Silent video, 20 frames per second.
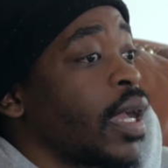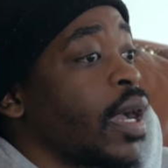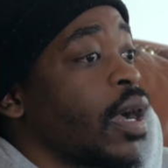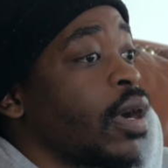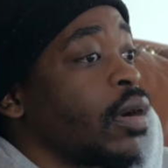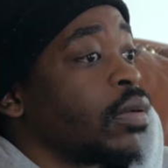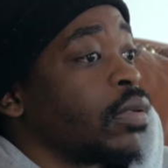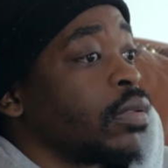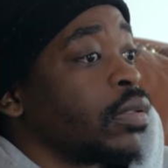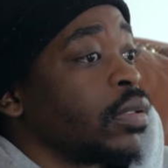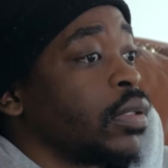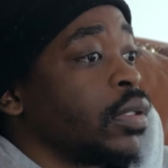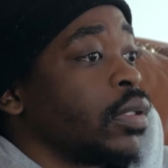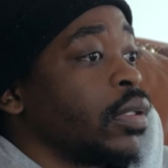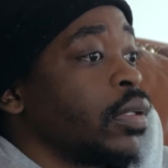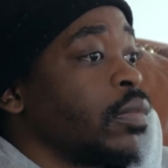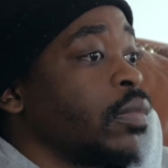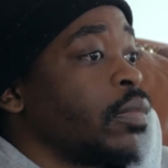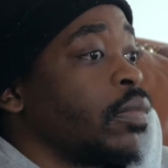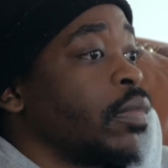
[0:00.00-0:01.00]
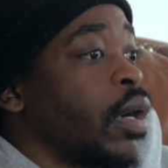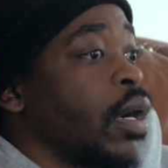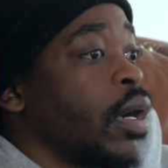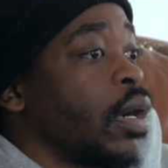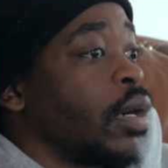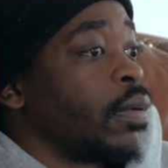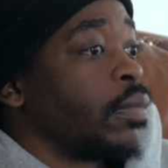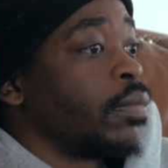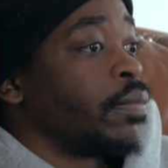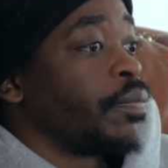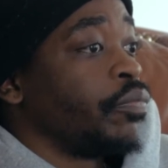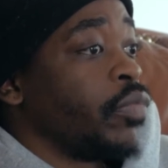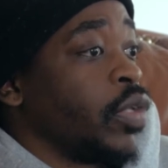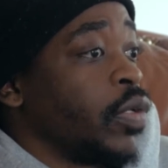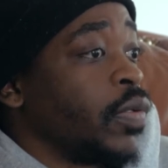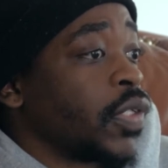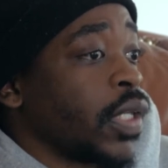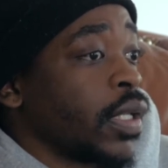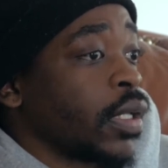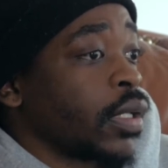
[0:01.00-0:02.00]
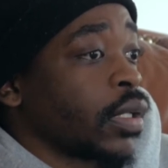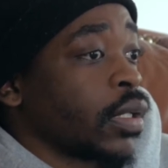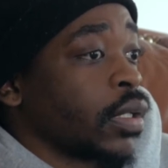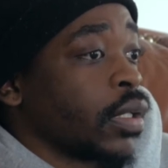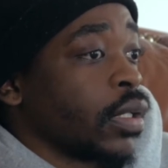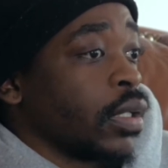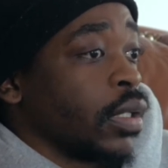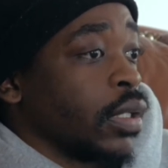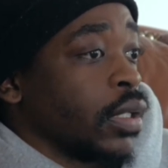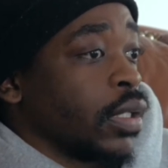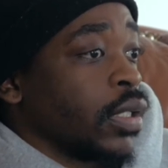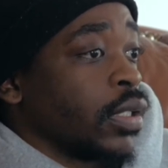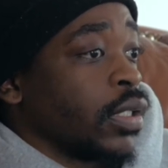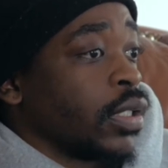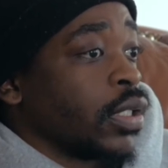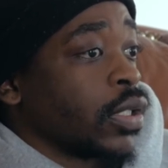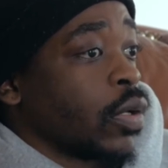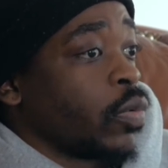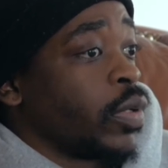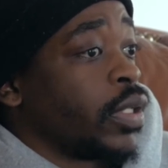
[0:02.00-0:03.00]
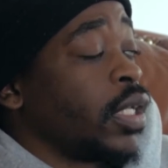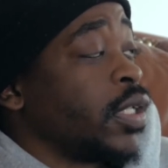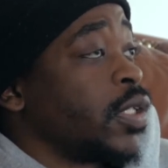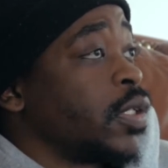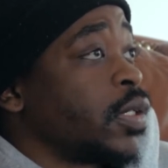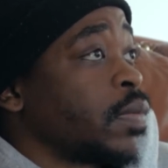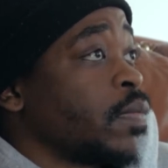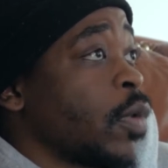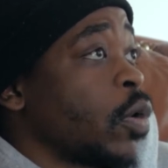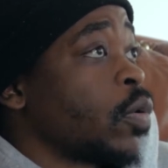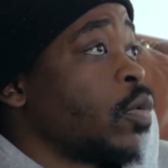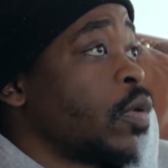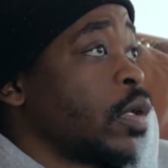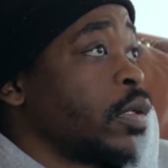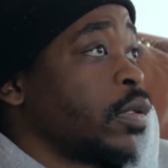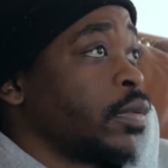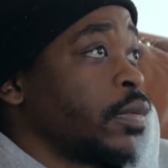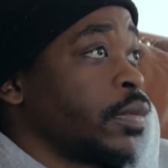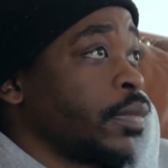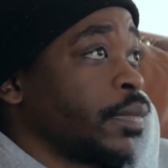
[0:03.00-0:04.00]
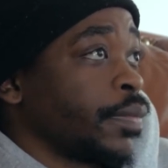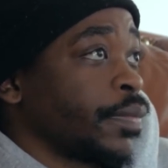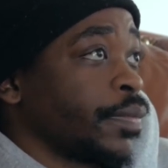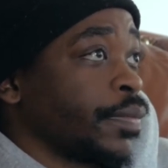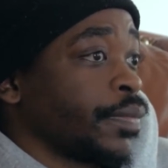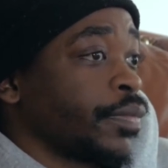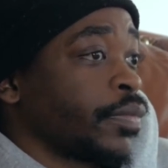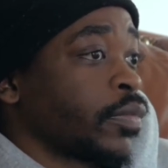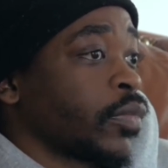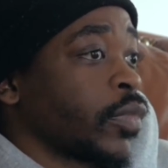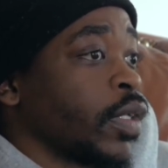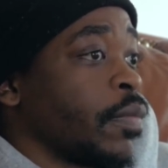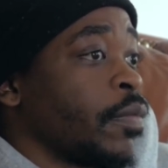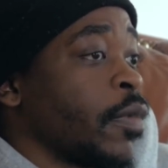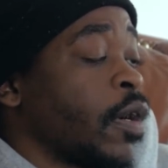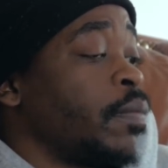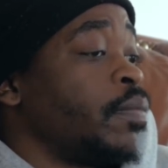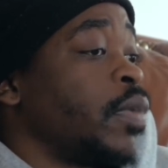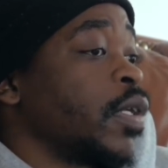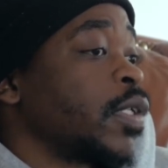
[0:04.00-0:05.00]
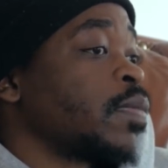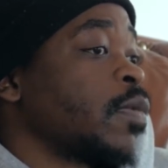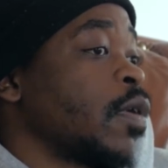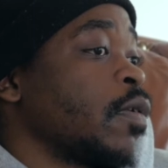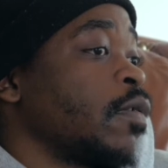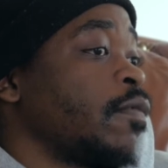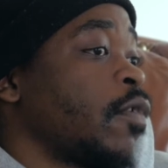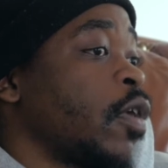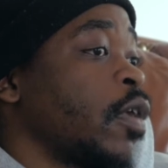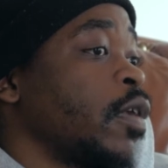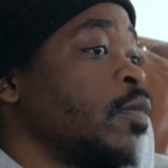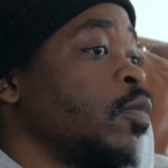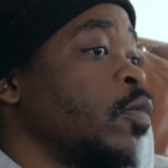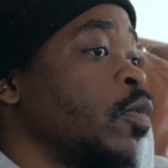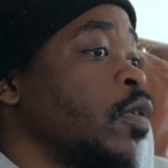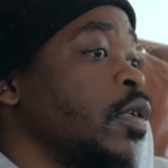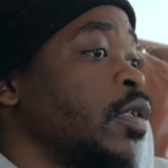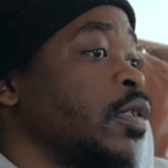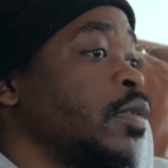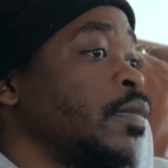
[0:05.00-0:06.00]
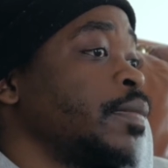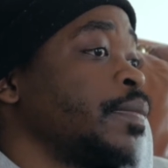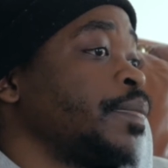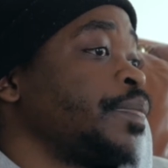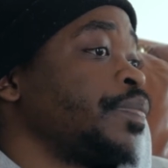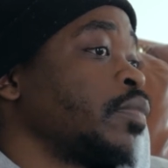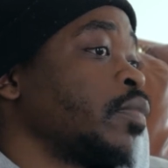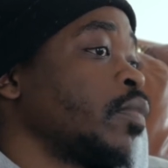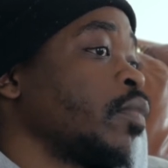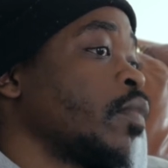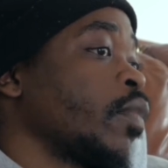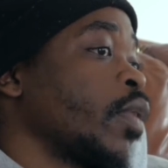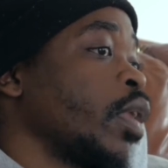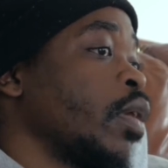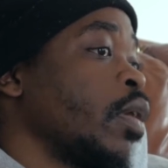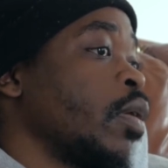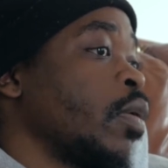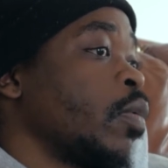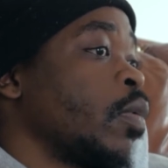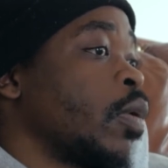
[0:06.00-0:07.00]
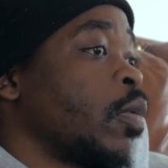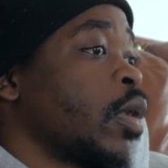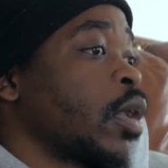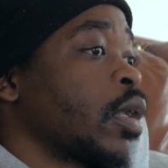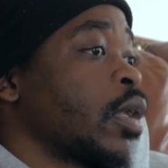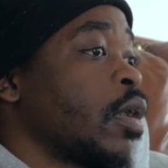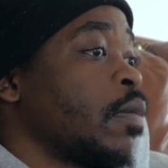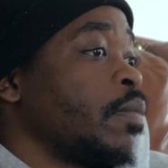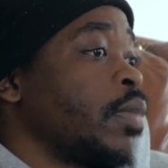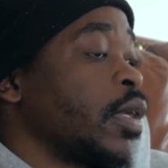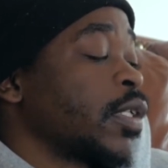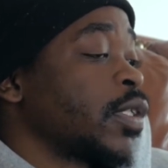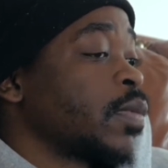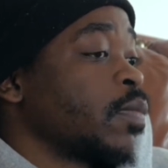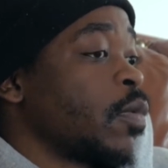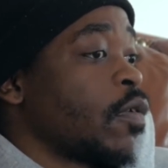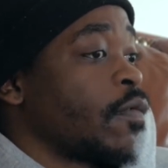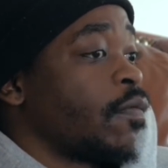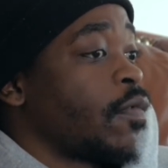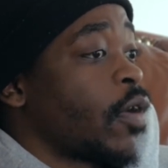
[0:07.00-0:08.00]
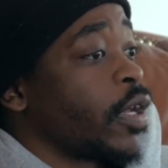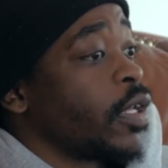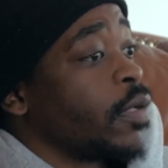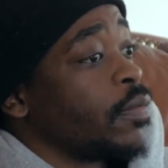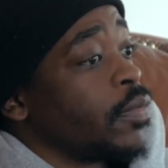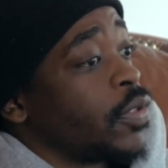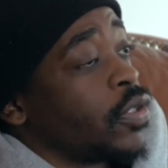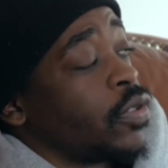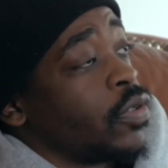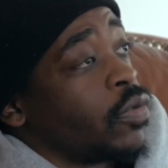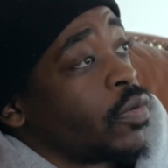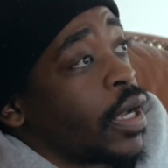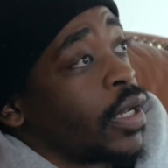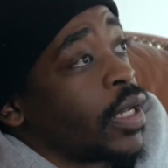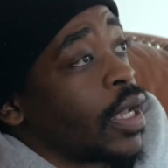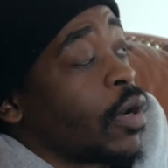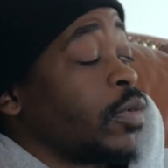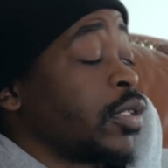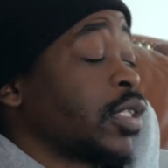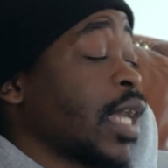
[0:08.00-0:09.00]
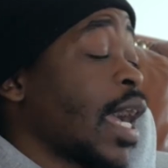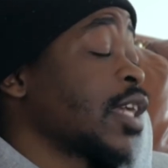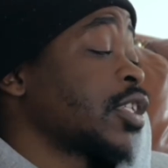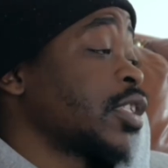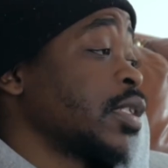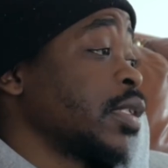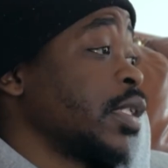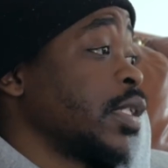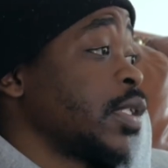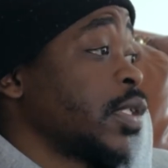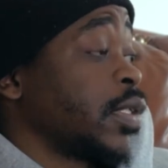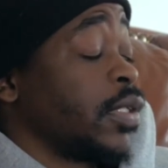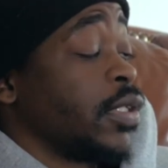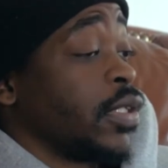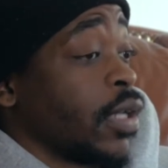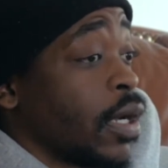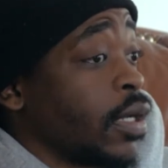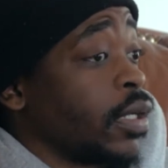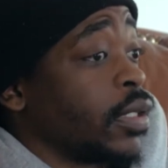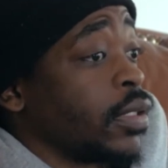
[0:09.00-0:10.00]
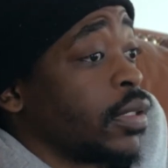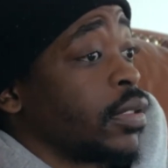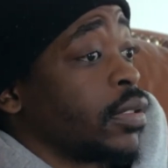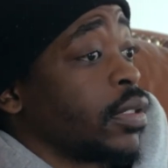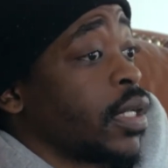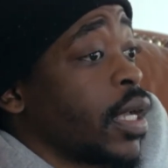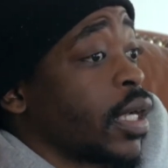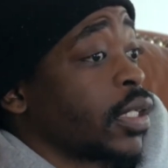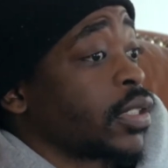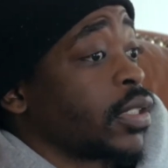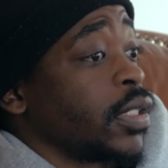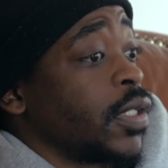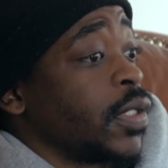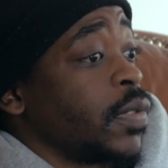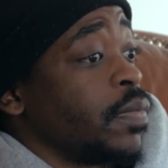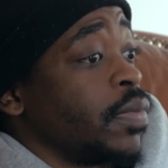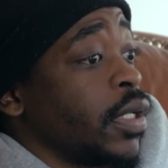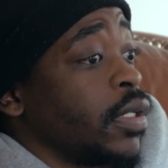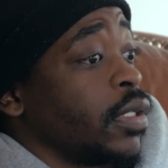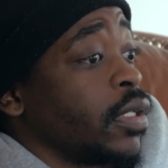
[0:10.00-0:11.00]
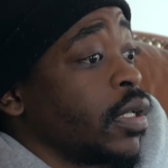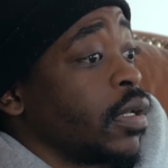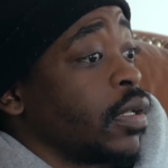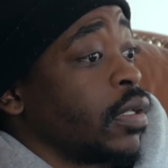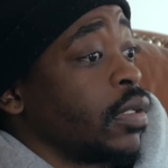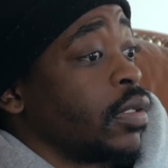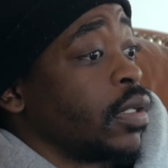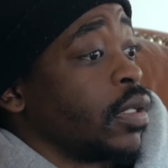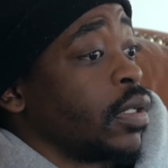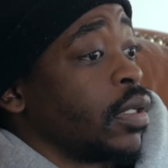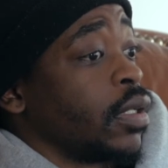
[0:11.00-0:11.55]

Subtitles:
out music. So we did Smoke 1, but Big Smoke Volume 1. We're working on Big Smoke Volume 2 right now, which actually is done. Actually, it's been done.